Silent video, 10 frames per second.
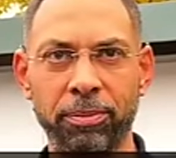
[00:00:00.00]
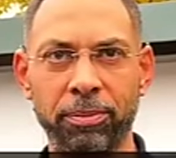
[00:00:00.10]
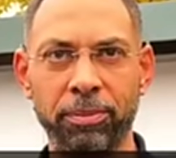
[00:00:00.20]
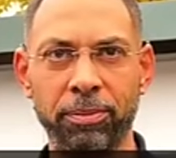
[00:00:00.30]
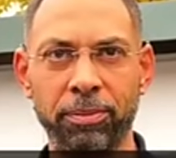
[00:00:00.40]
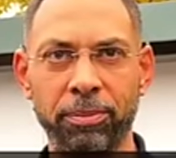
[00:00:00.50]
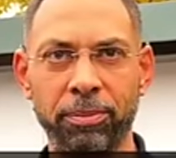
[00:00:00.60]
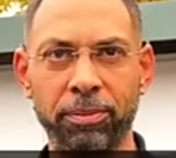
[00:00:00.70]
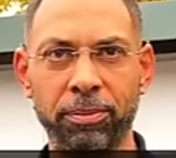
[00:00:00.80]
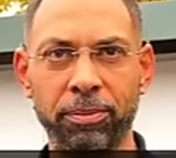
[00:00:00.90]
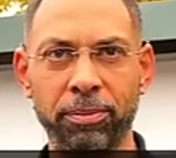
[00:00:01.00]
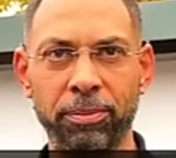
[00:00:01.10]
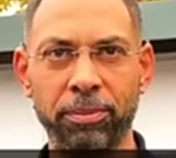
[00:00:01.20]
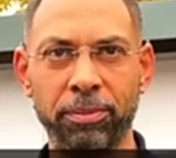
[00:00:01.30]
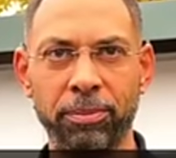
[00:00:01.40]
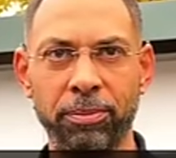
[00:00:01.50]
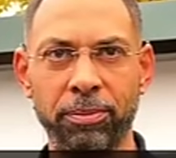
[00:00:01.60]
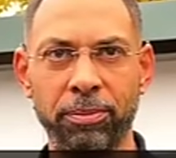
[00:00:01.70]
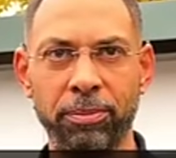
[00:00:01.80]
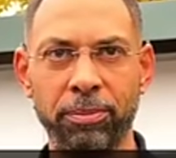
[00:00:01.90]

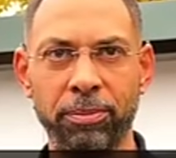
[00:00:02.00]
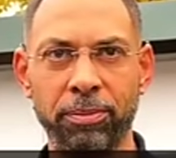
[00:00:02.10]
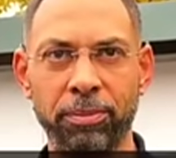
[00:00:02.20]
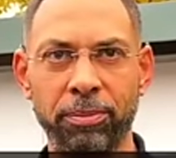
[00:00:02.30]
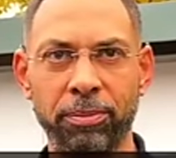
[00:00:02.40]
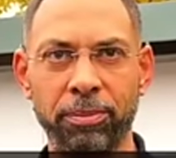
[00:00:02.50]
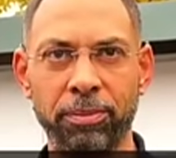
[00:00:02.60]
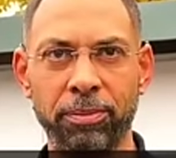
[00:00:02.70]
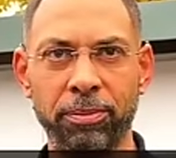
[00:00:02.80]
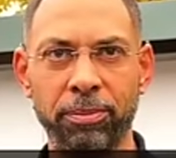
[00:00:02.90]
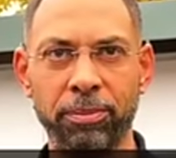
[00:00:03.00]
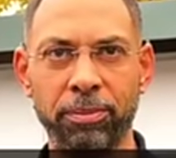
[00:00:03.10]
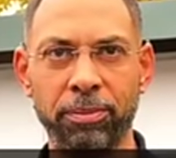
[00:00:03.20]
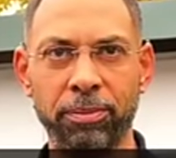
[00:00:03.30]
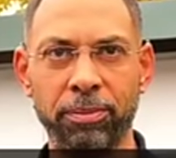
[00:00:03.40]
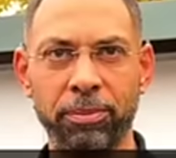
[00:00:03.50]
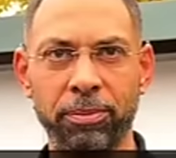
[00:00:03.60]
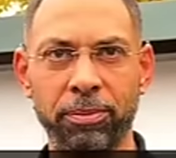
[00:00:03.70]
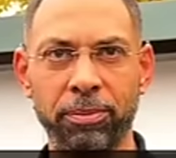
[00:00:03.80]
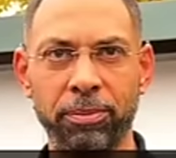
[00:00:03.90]

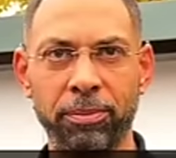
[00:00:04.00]
No words are spoken by the person on screen.